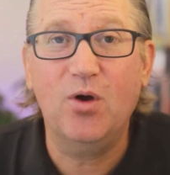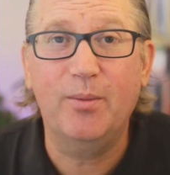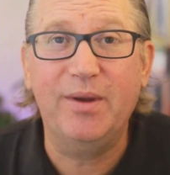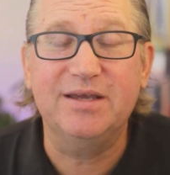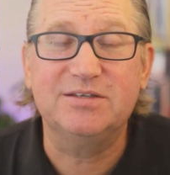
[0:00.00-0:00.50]

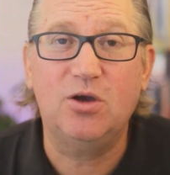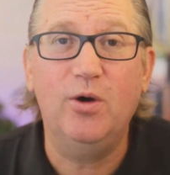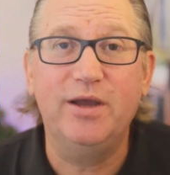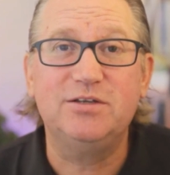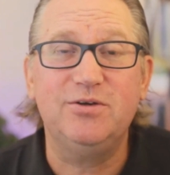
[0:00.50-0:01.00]
is
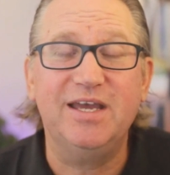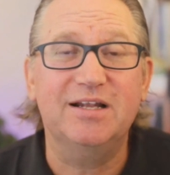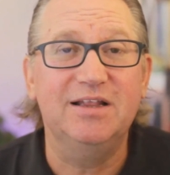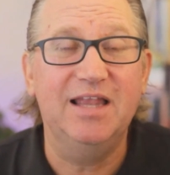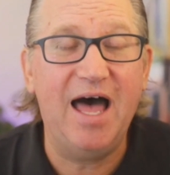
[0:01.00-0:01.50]
going to get a
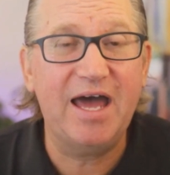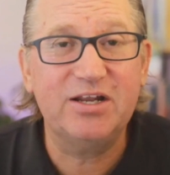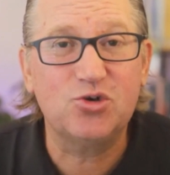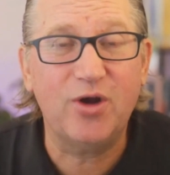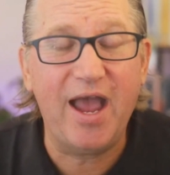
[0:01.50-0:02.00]
lot of
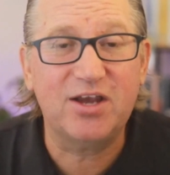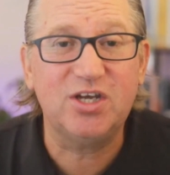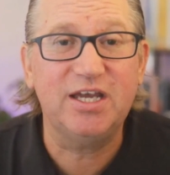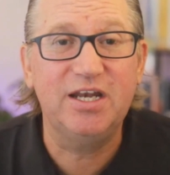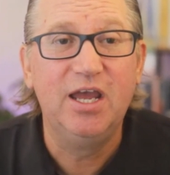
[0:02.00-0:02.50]

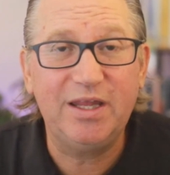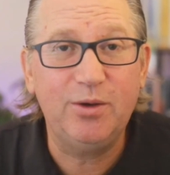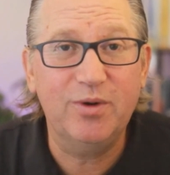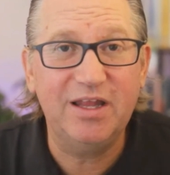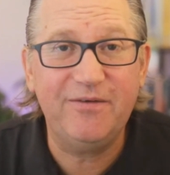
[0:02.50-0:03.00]
traction
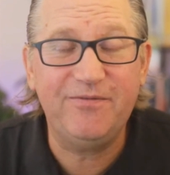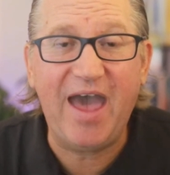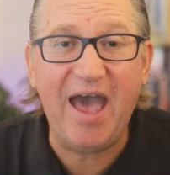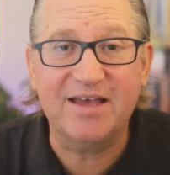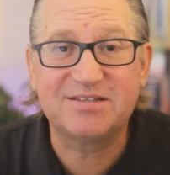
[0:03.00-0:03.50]
really
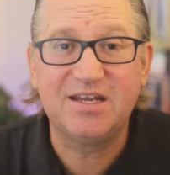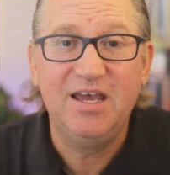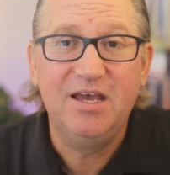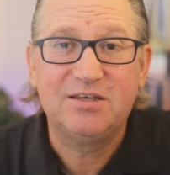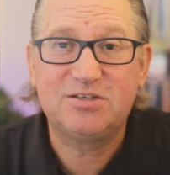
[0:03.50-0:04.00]
fast.
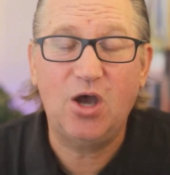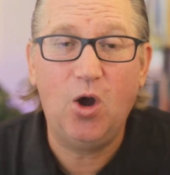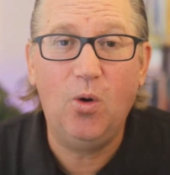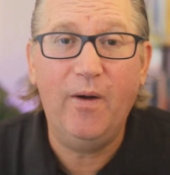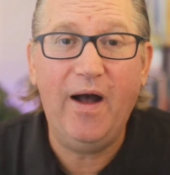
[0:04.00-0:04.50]

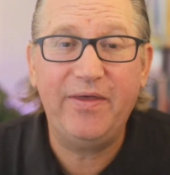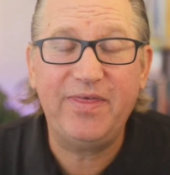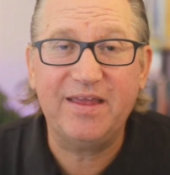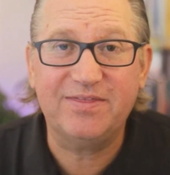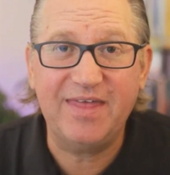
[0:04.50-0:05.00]
So I
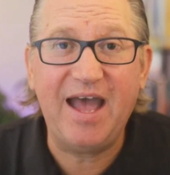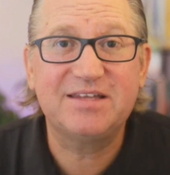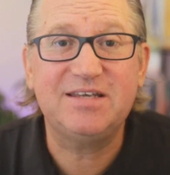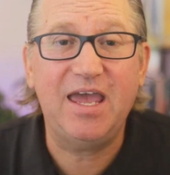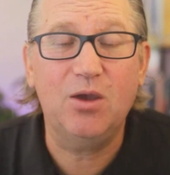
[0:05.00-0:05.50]
think
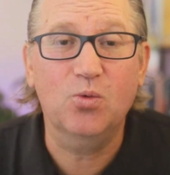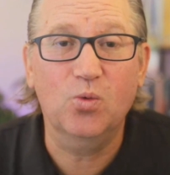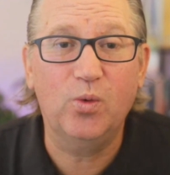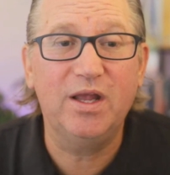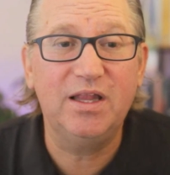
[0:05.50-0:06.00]
that's a
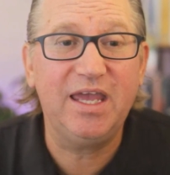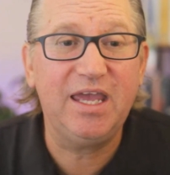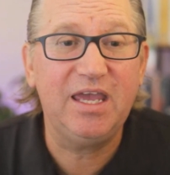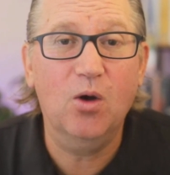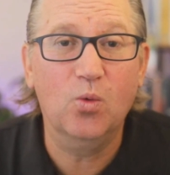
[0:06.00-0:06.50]

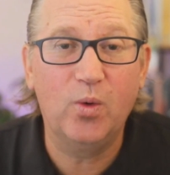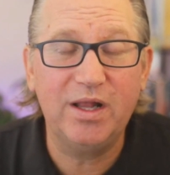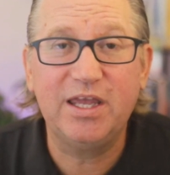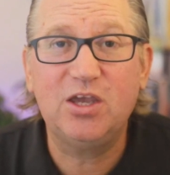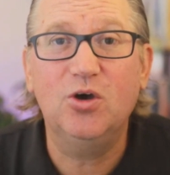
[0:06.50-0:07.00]
really,
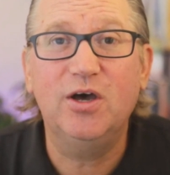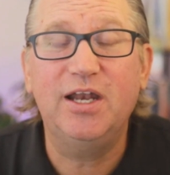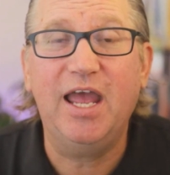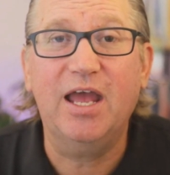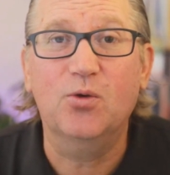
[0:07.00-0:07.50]
really good
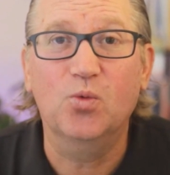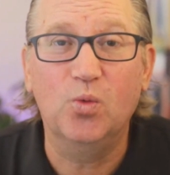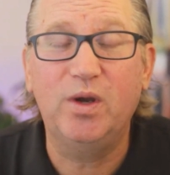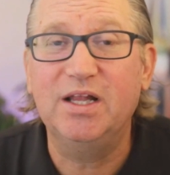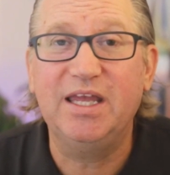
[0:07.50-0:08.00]
and
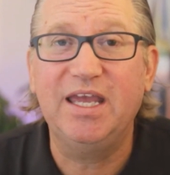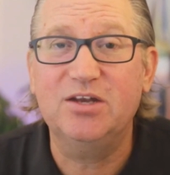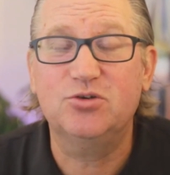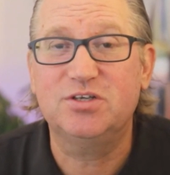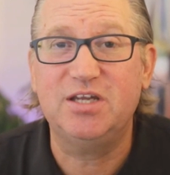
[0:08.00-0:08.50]
really
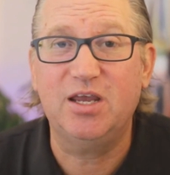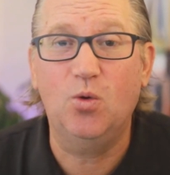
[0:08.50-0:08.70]
interesting